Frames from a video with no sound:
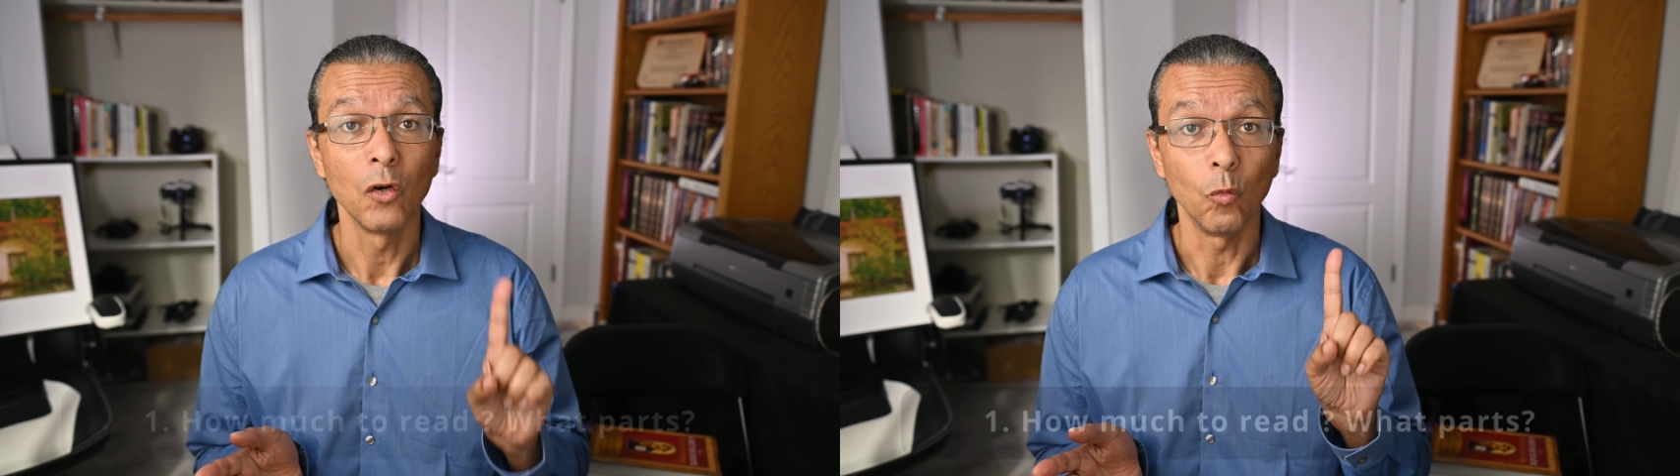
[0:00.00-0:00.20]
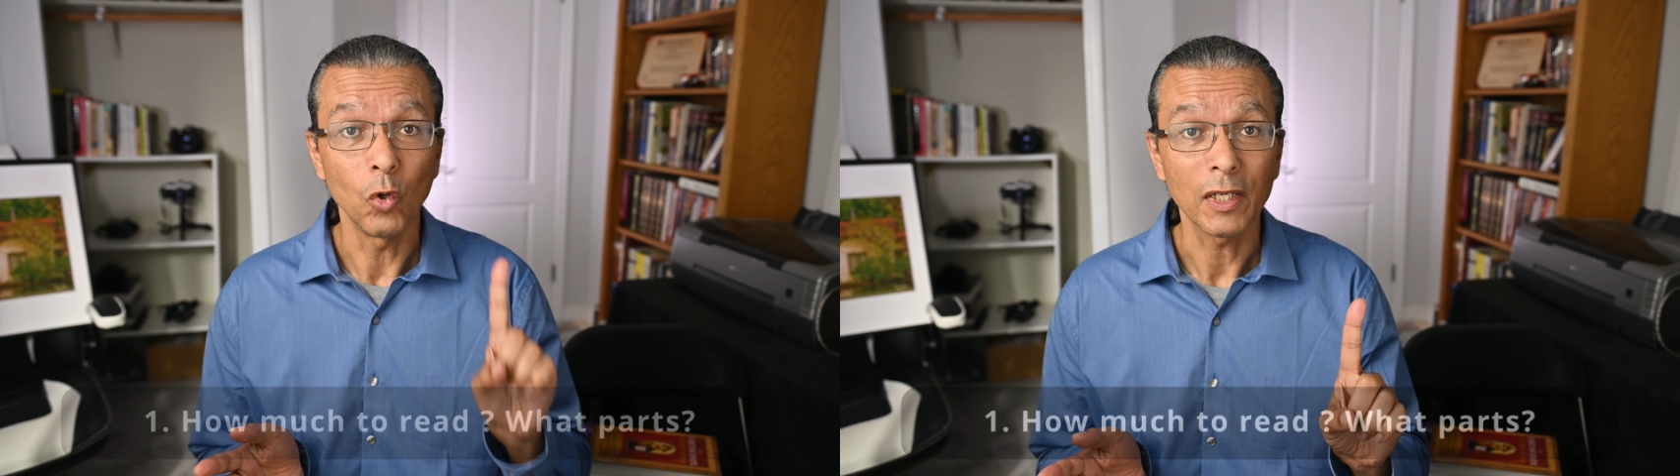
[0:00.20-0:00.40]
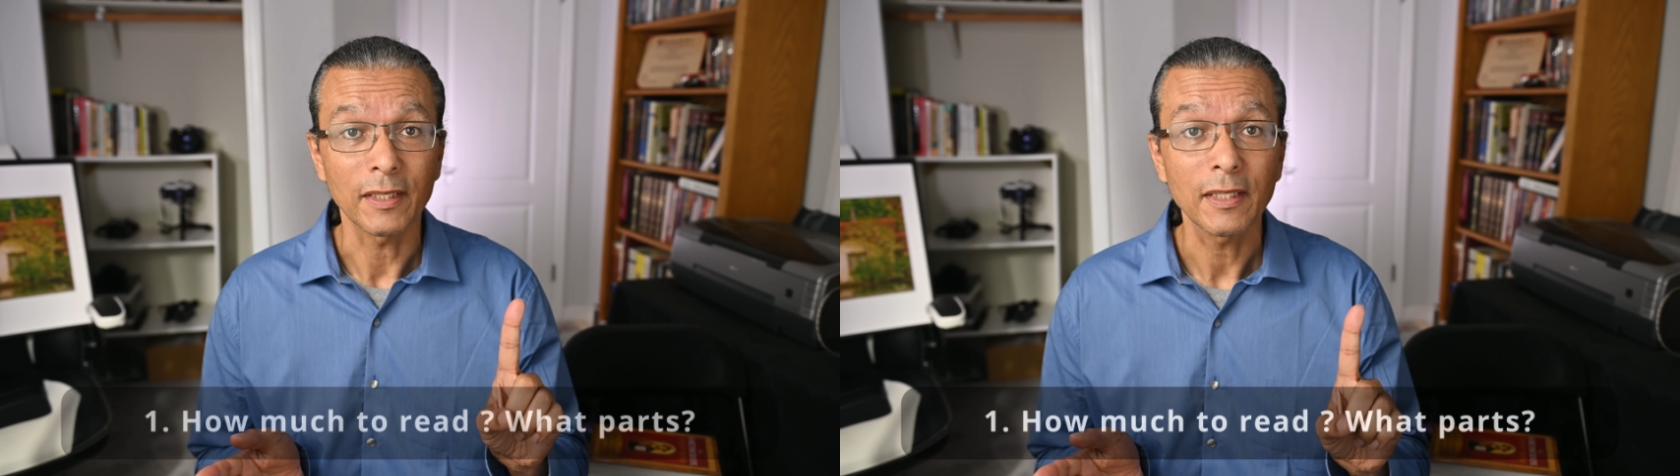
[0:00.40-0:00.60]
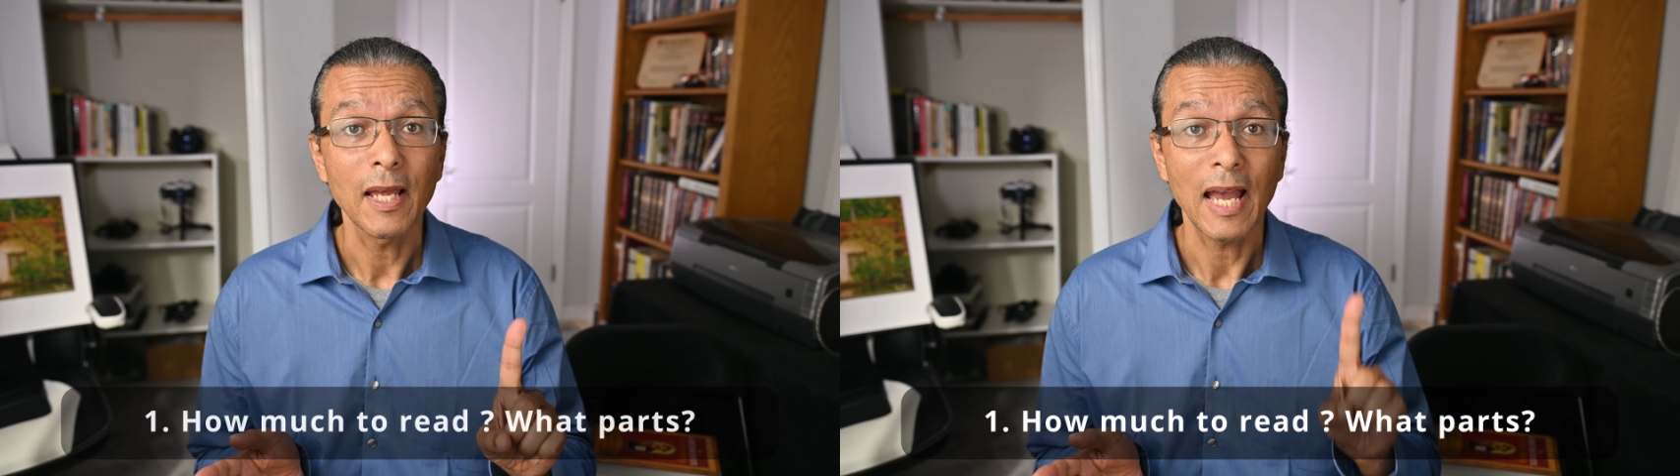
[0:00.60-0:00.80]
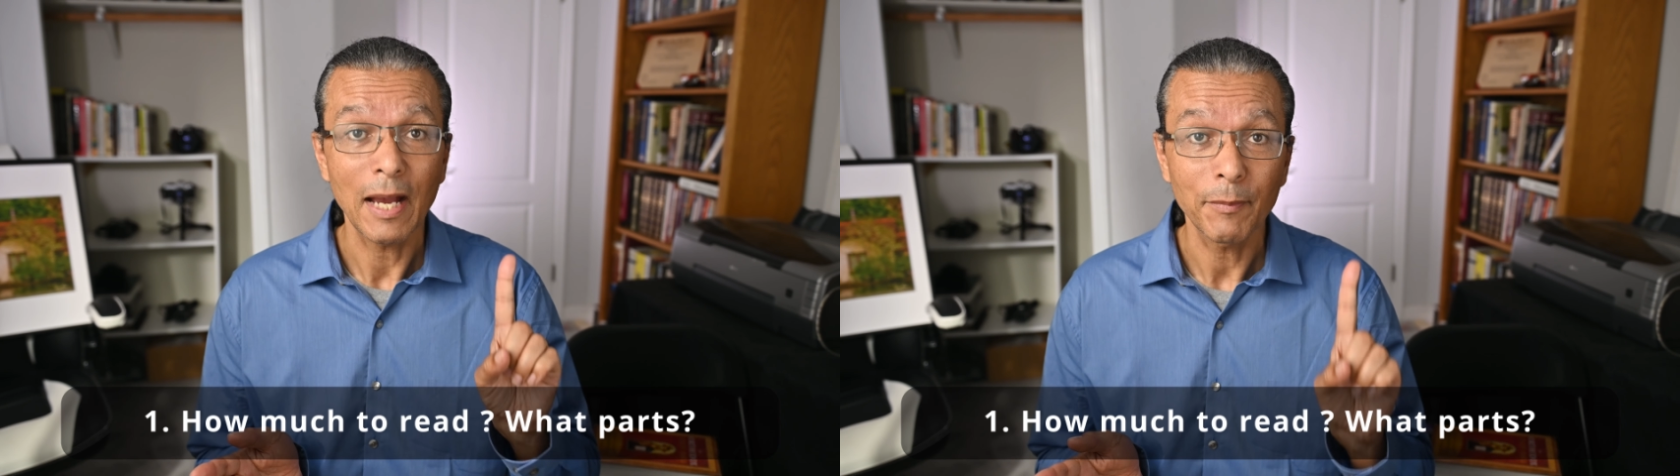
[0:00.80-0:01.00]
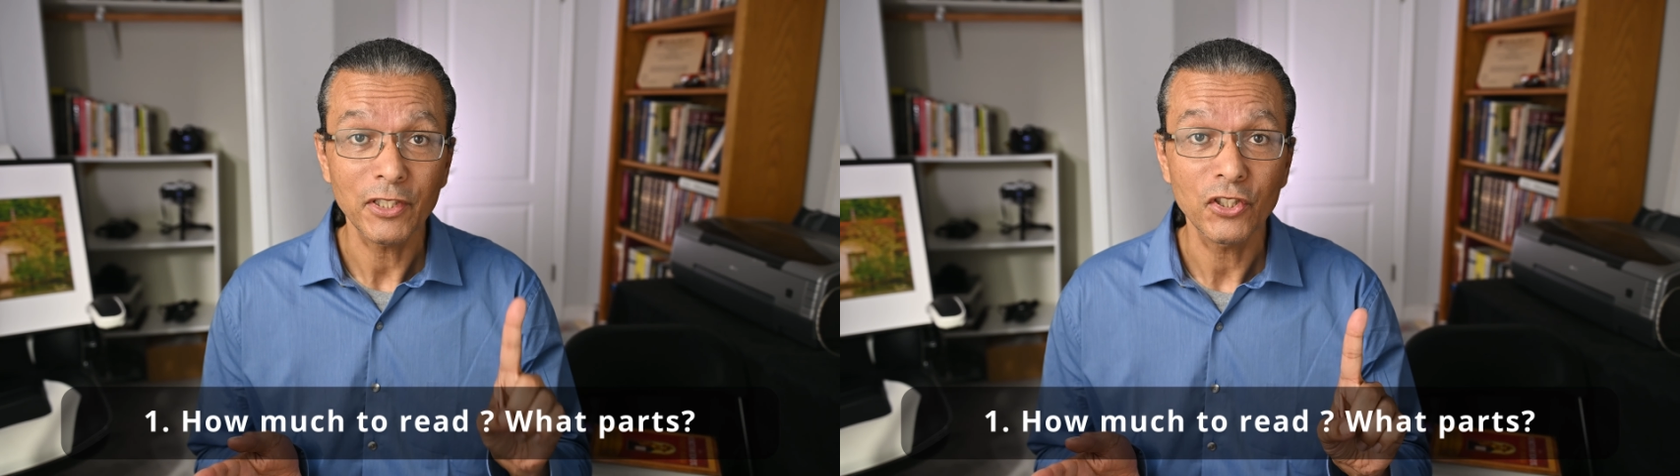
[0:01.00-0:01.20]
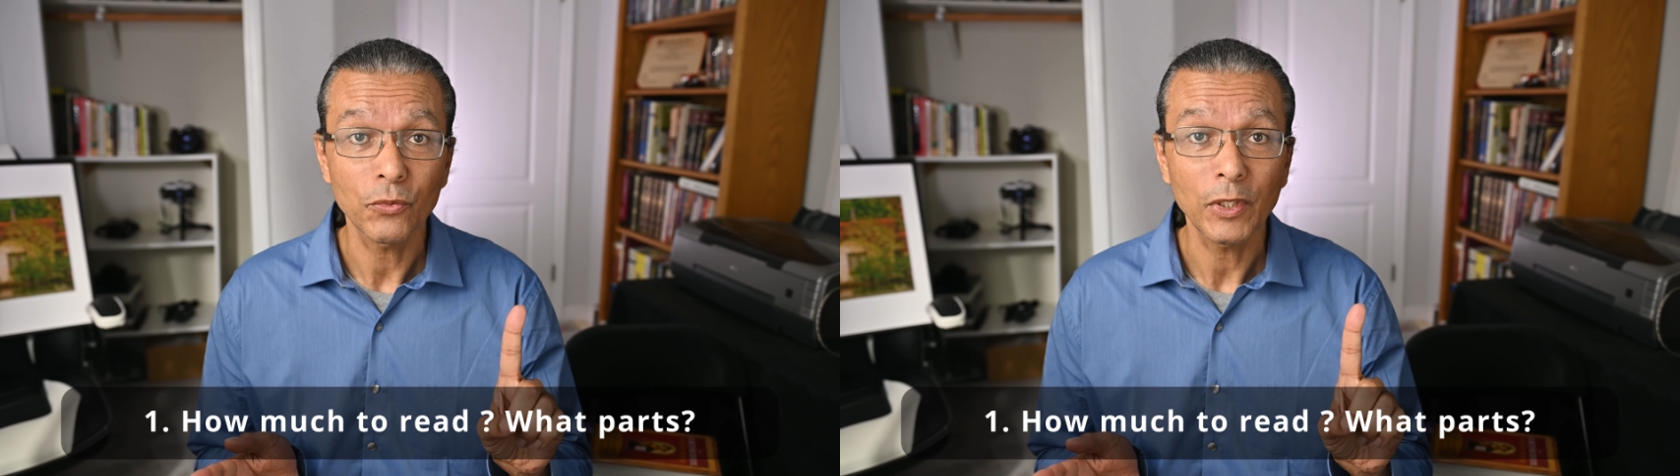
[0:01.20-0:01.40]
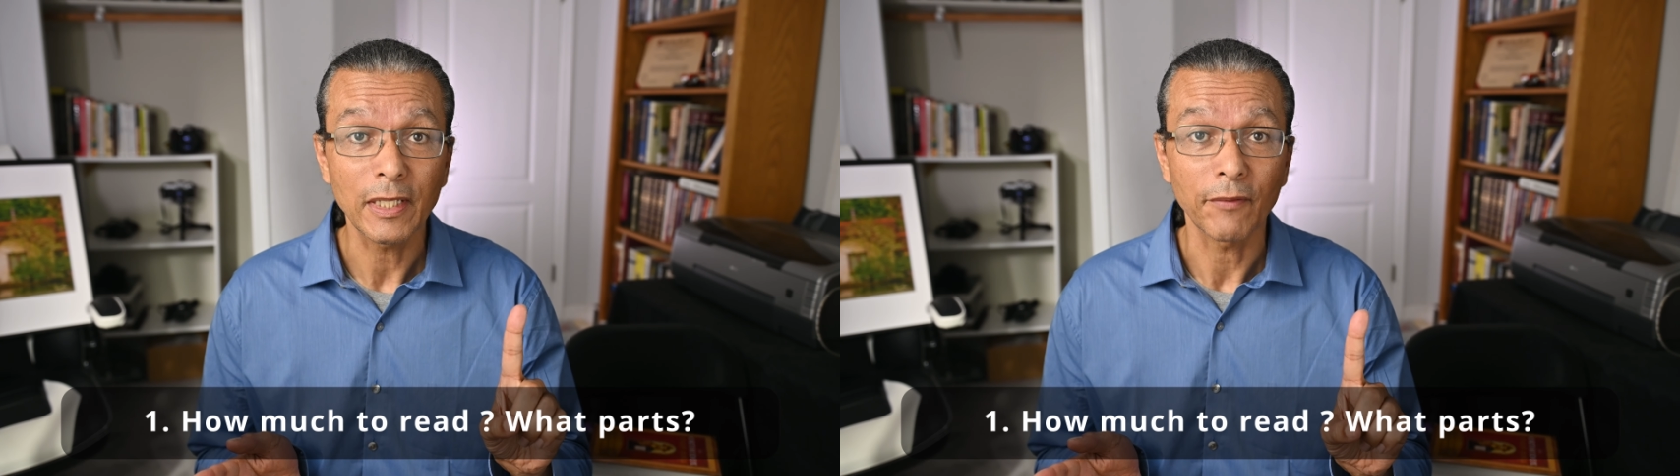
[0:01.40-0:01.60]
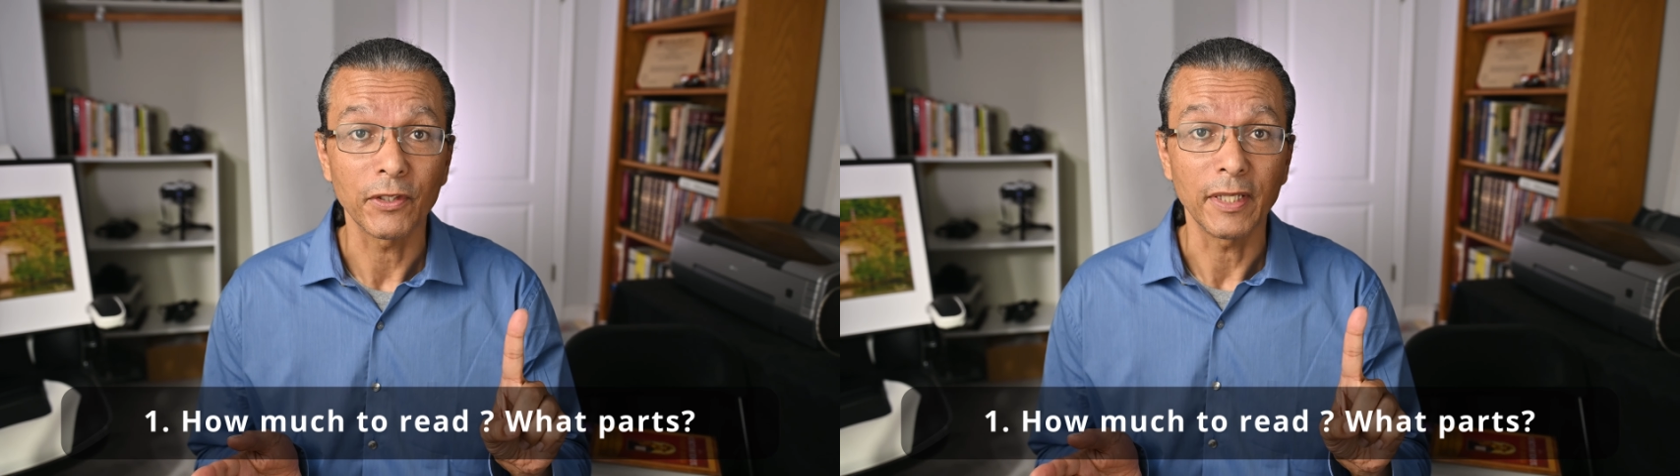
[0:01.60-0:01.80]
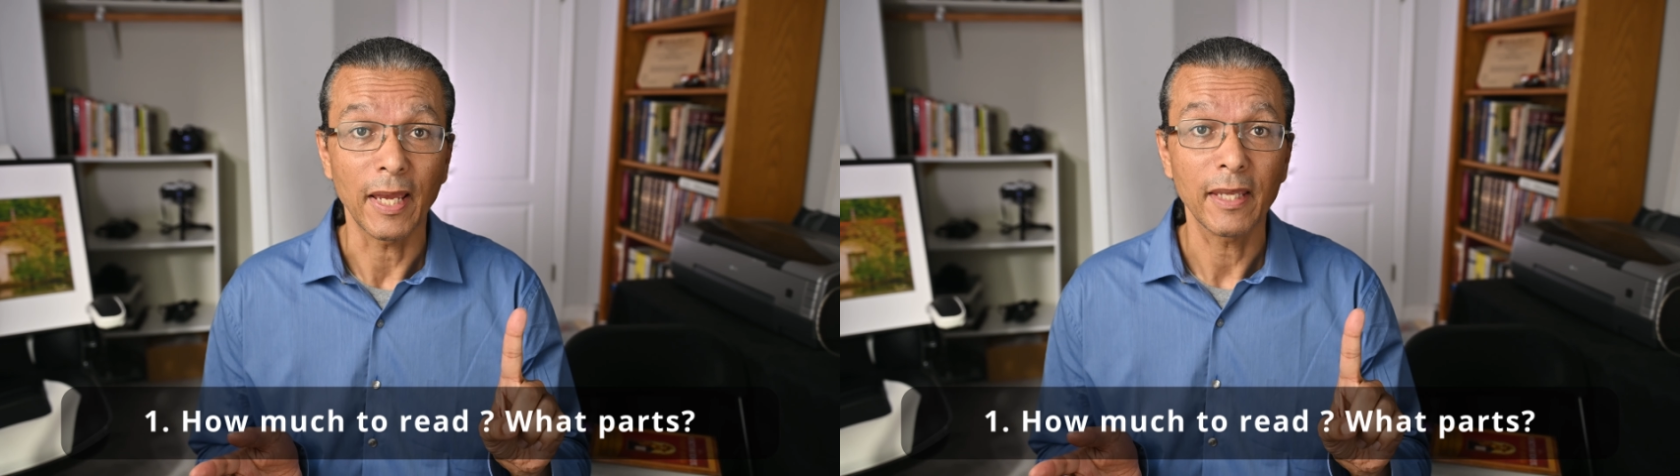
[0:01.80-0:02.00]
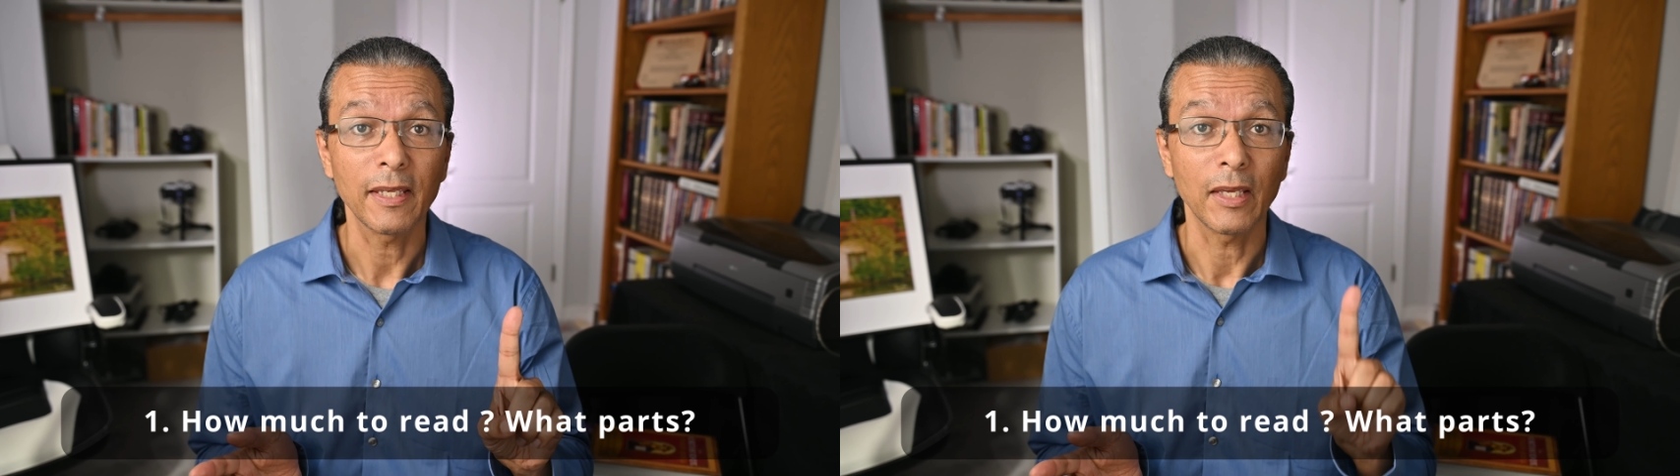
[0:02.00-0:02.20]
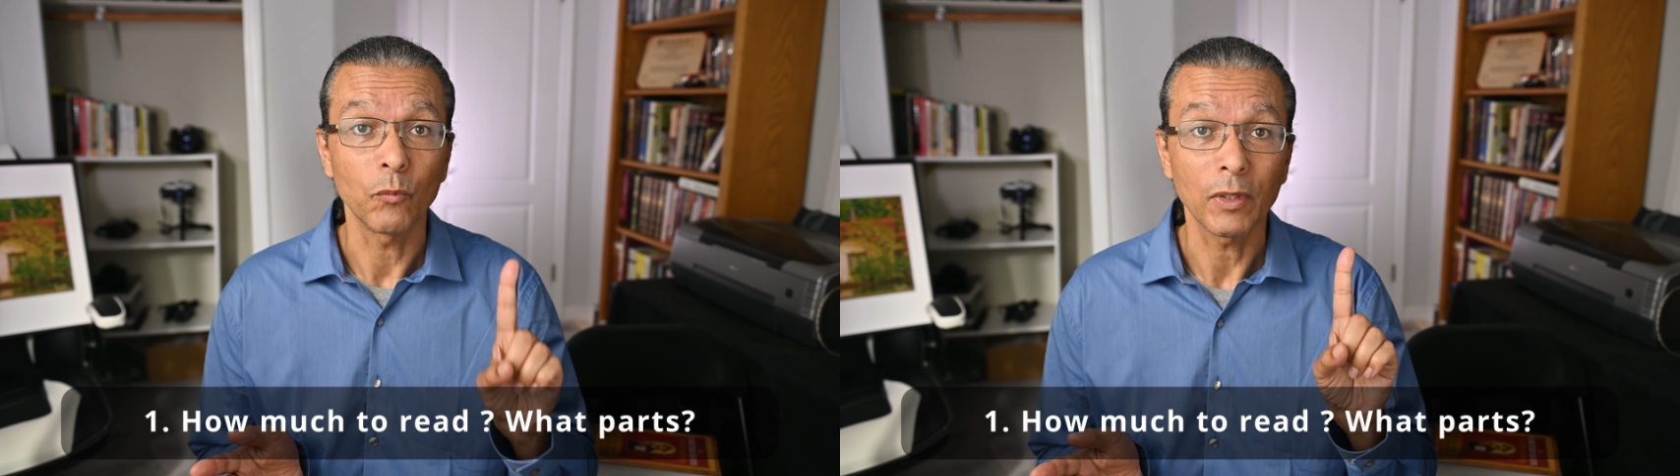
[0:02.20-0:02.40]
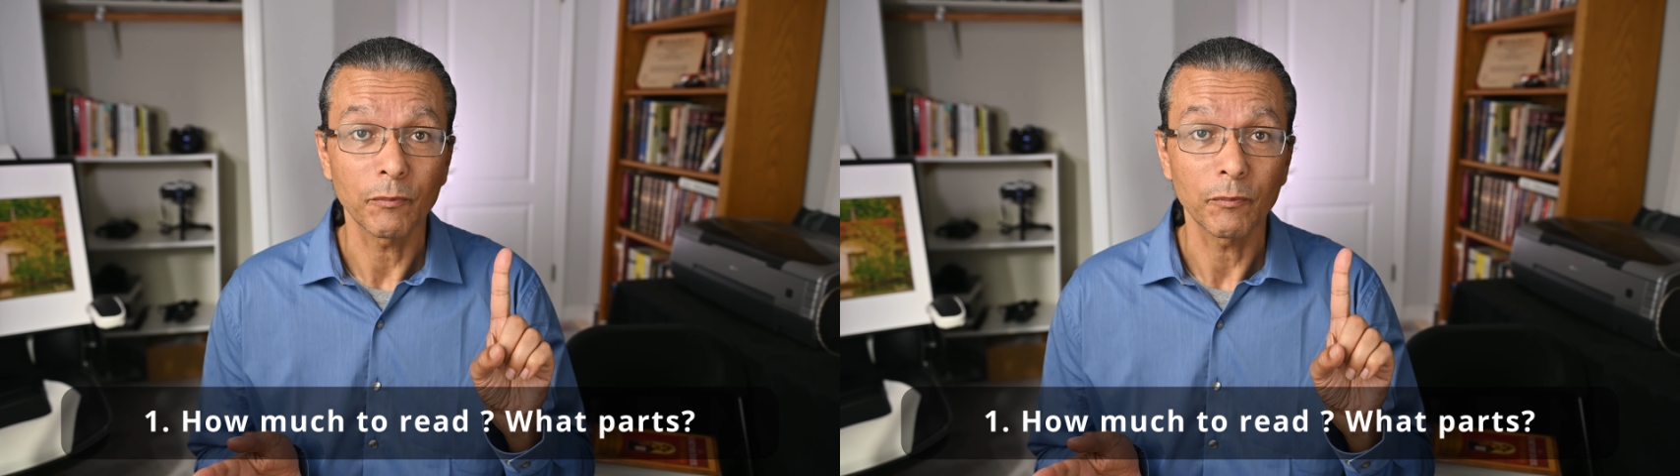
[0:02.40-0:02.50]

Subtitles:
1, how much to read every day and